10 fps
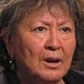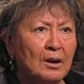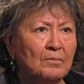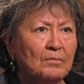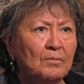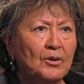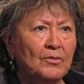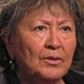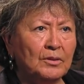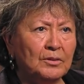I'm
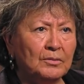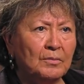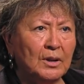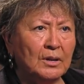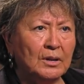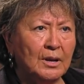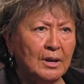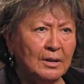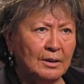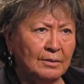moving to
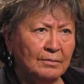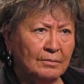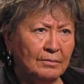Montana